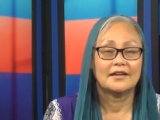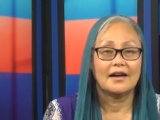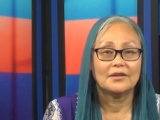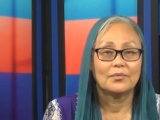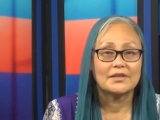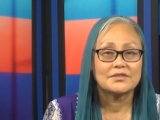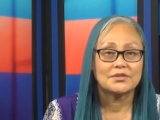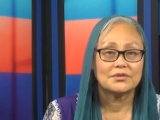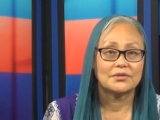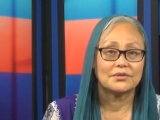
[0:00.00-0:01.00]
God
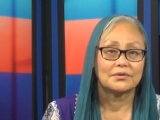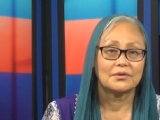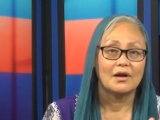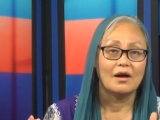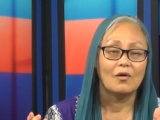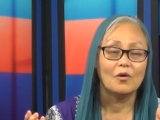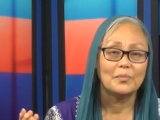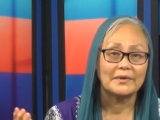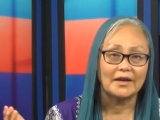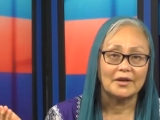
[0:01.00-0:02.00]
wants you to
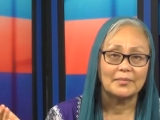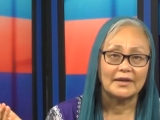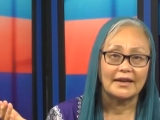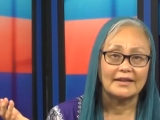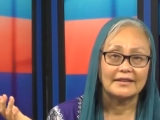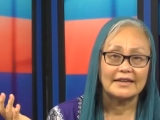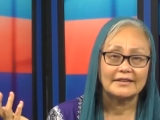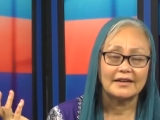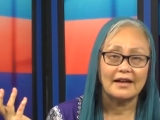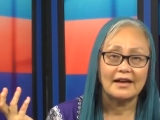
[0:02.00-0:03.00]
open up and
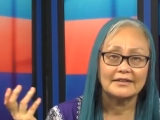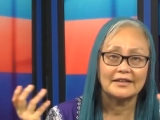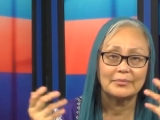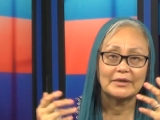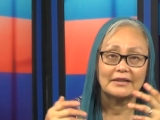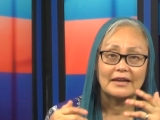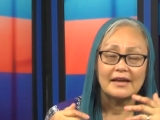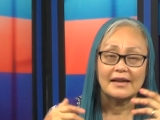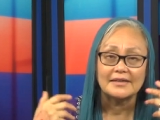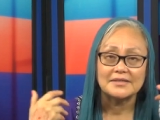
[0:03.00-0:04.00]
let God come in
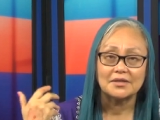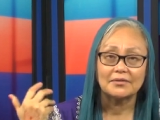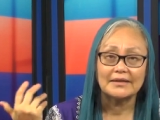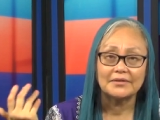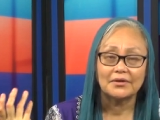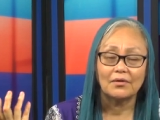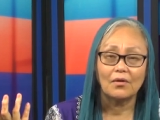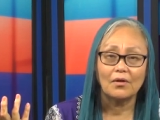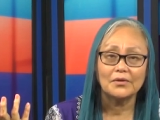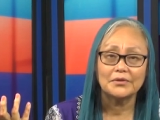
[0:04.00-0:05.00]
and surrender
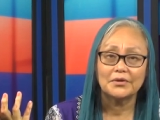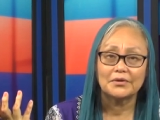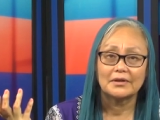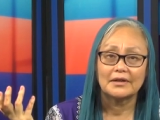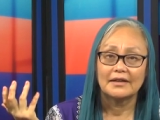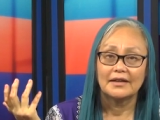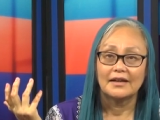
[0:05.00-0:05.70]
all your